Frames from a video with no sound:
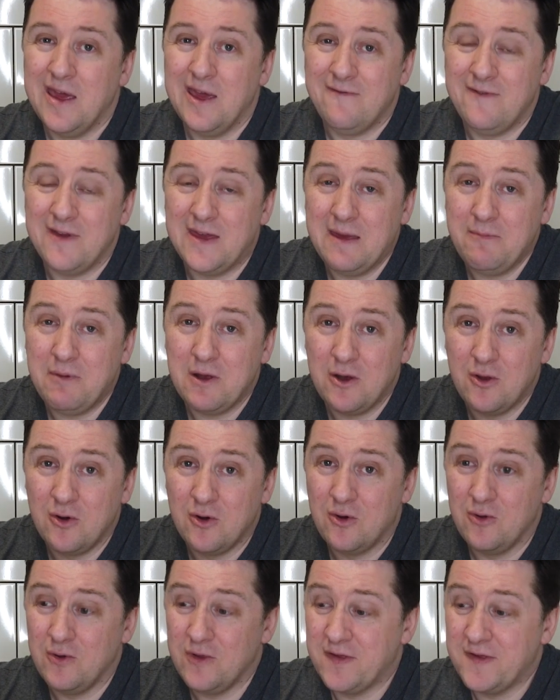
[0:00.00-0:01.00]
If you keep your
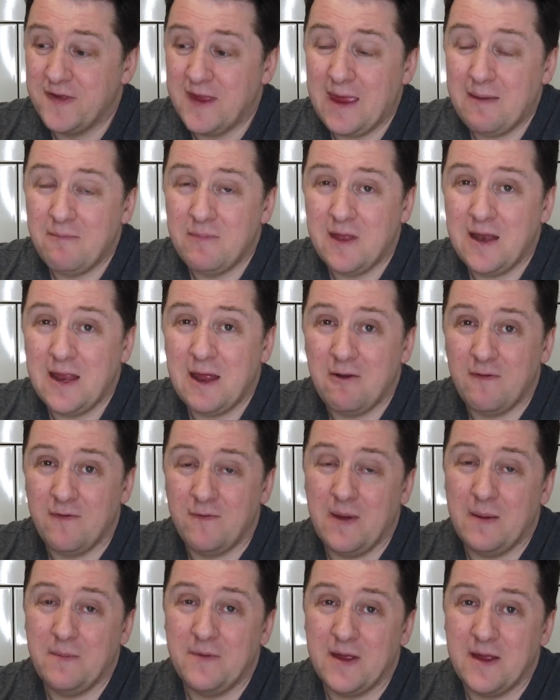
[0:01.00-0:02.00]
logo the same, the layout of
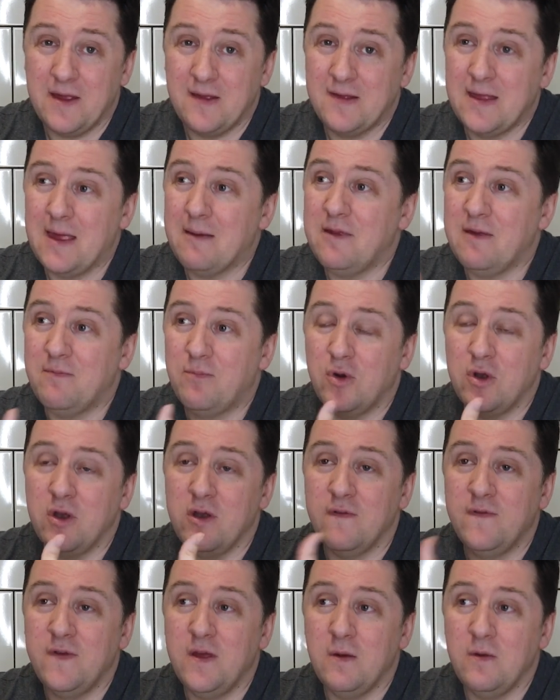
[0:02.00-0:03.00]
the website is the same, and you put in
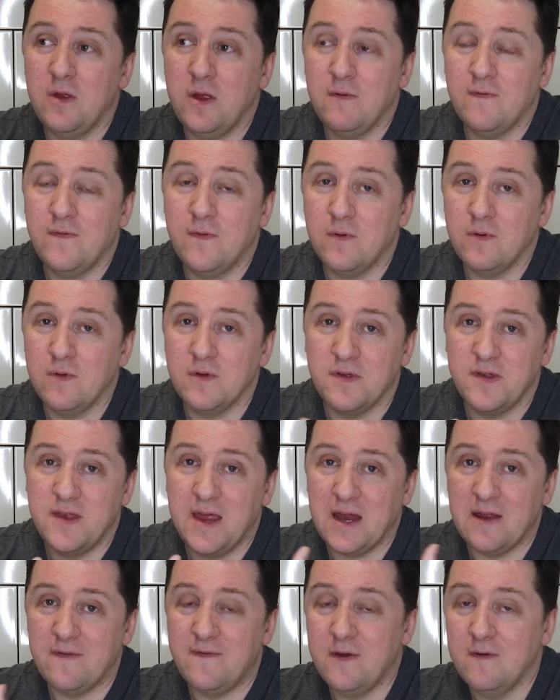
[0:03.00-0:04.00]
a few new photos and
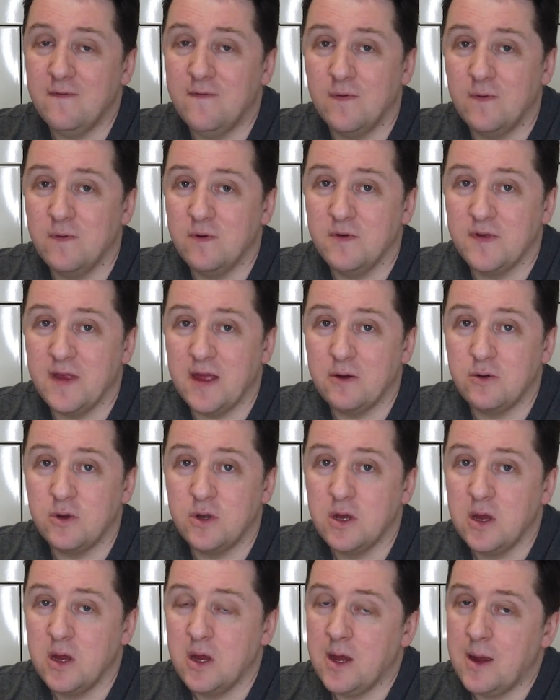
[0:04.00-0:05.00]
taking a few photos out,
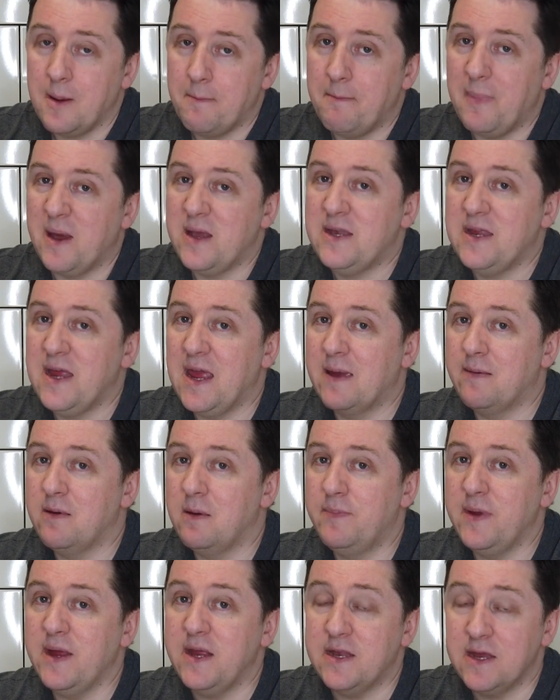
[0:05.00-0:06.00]
it might take him a
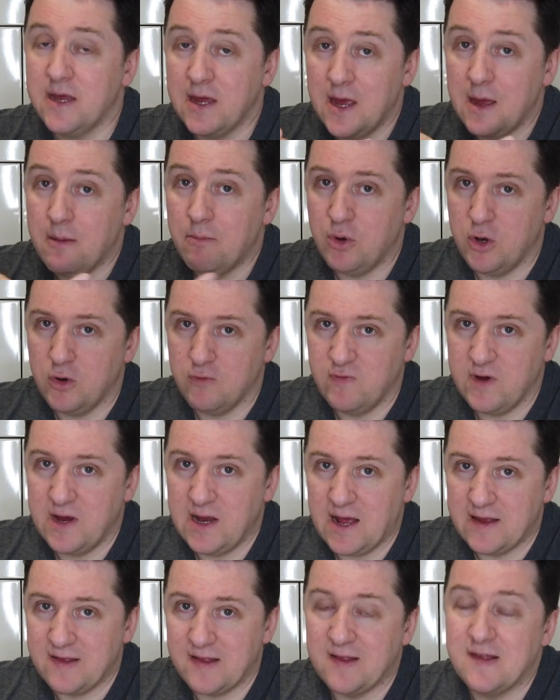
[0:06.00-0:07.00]
beat, but he'll
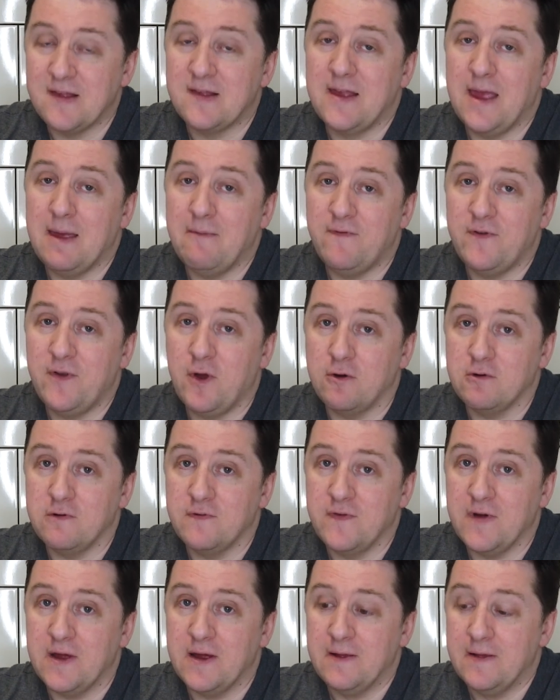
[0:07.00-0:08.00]
realise it's the same
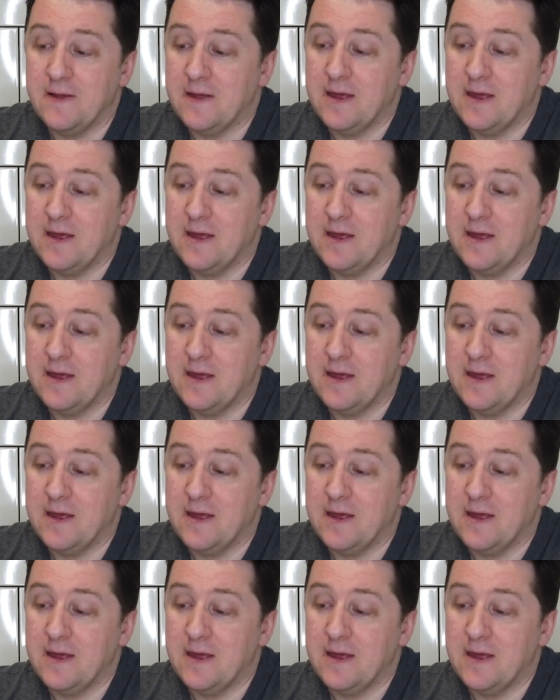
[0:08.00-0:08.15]
photographer.